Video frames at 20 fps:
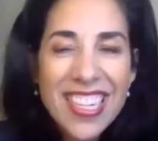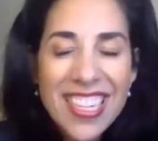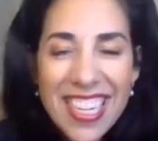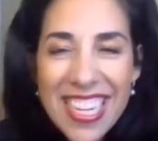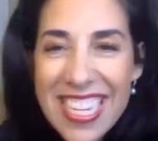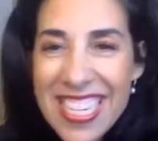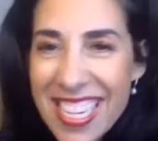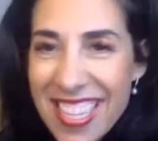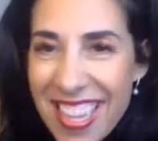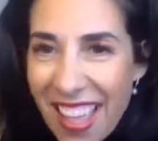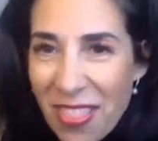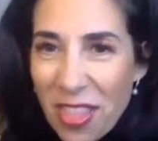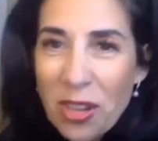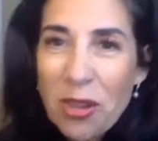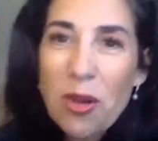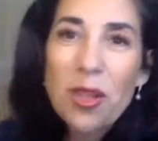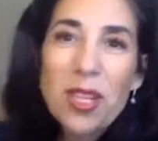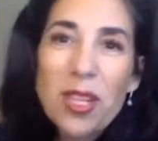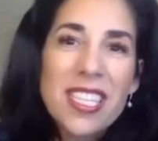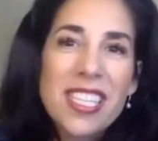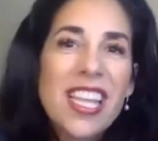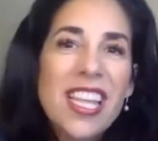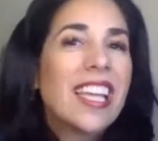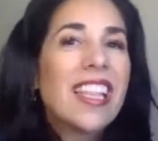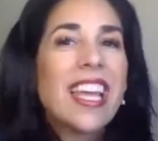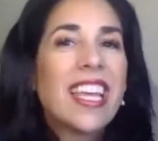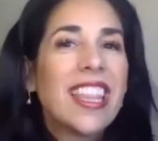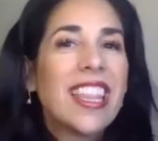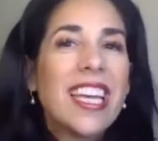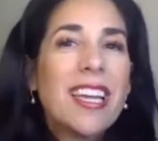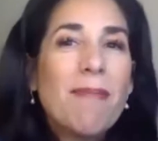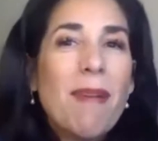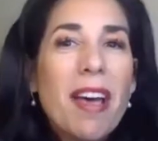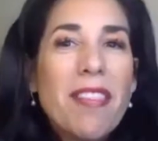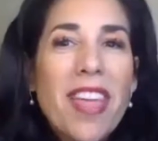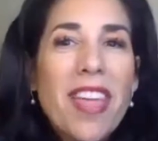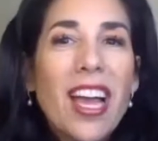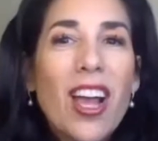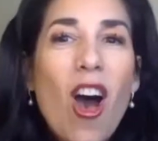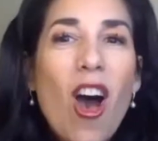isn't that the coolest thing? Like, think
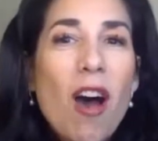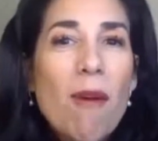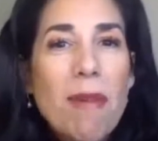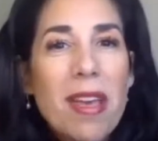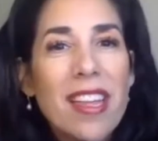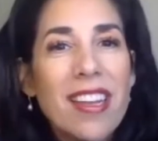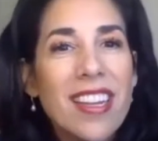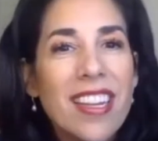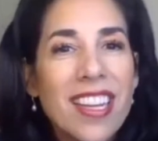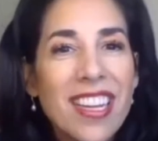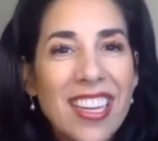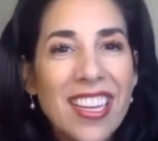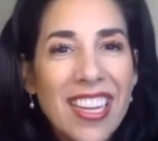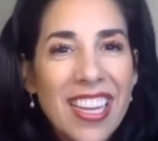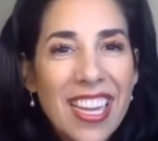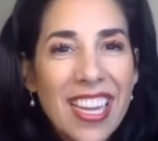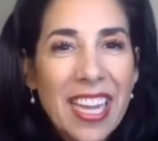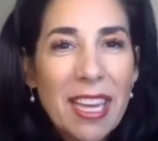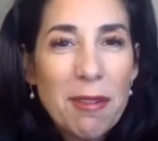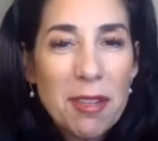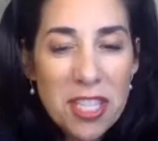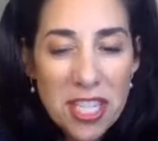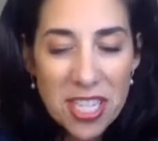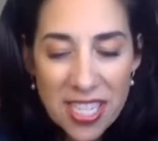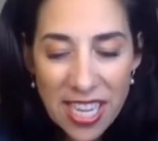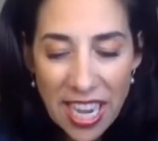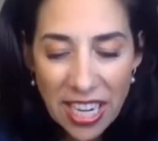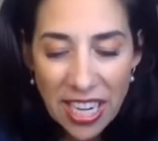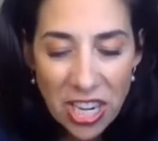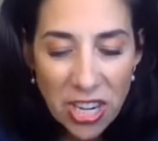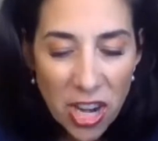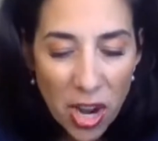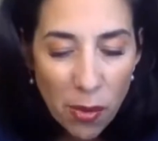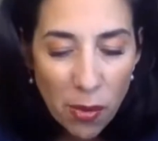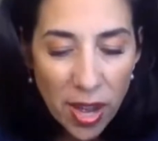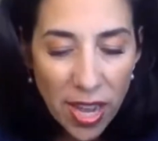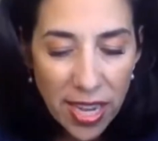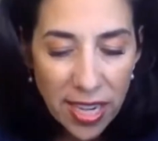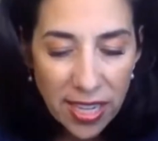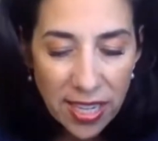about that comment. It was just like, you know
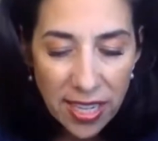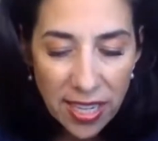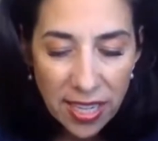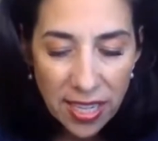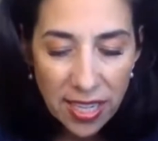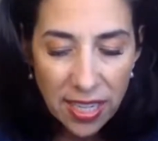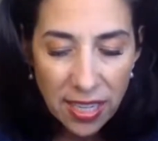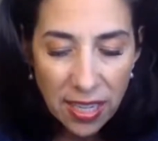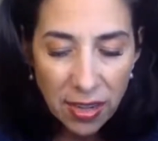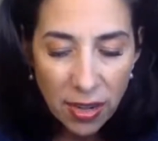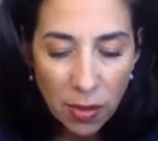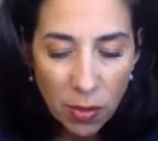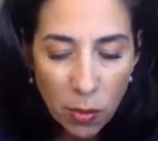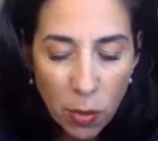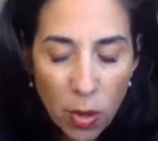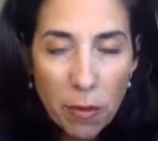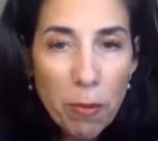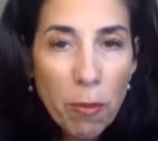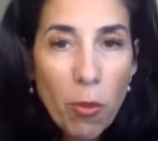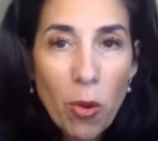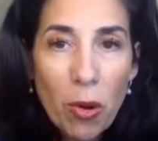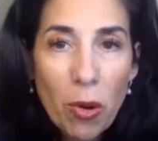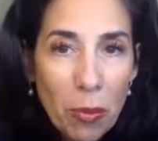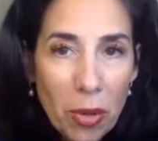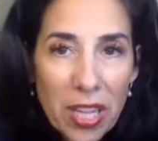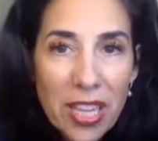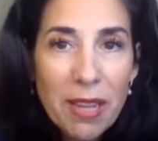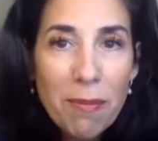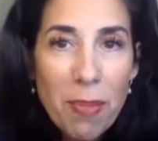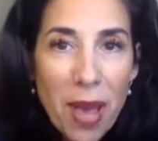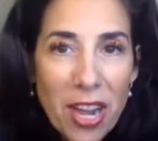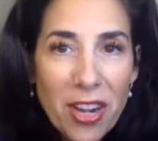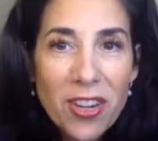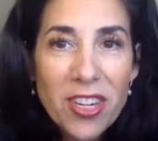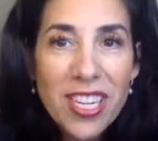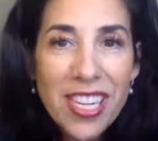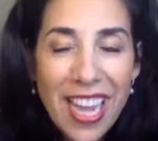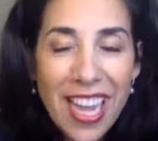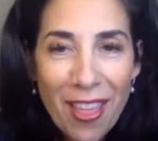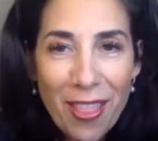what? We're really better
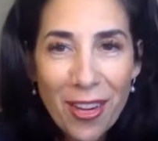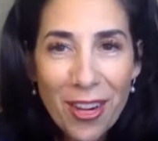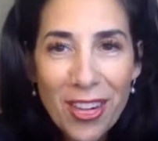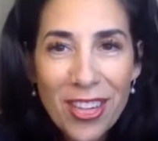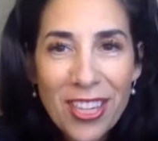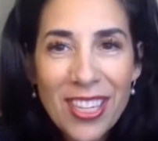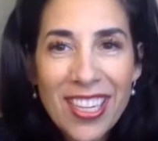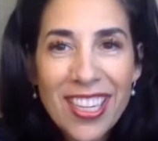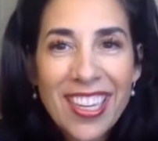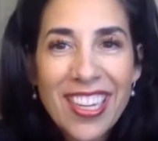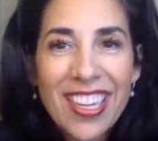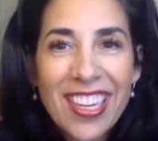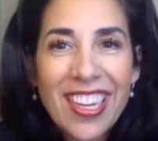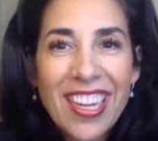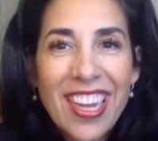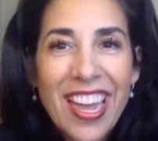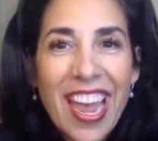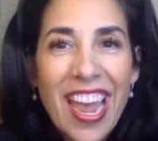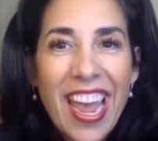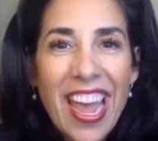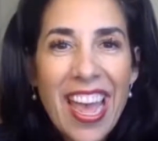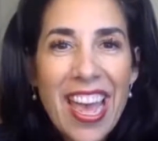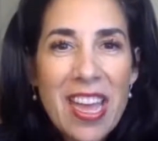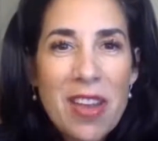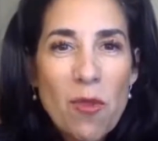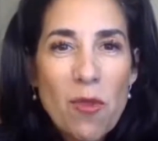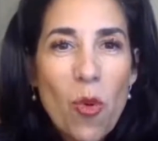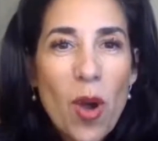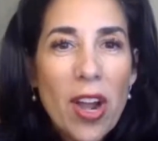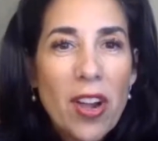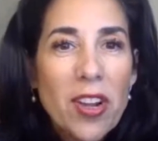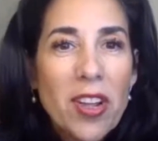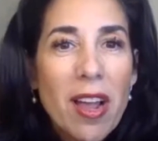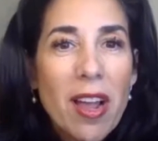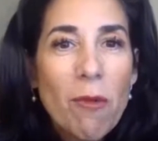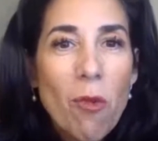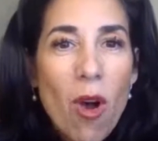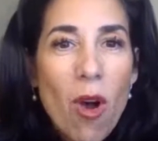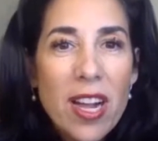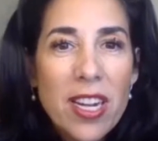together. And where do
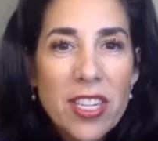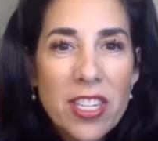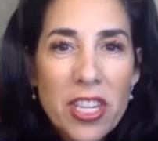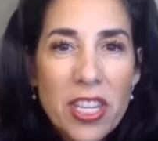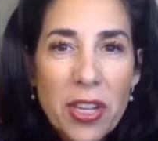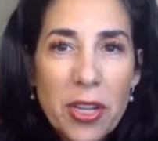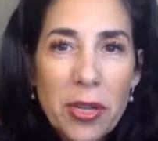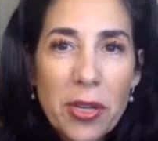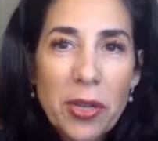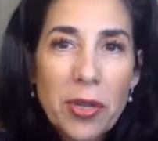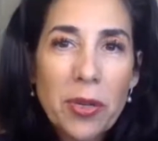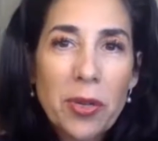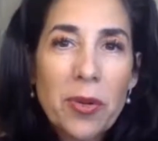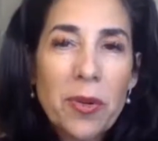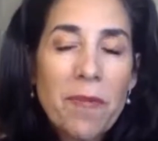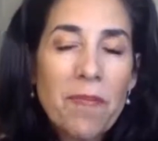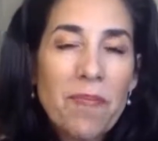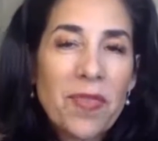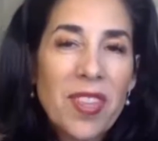I want to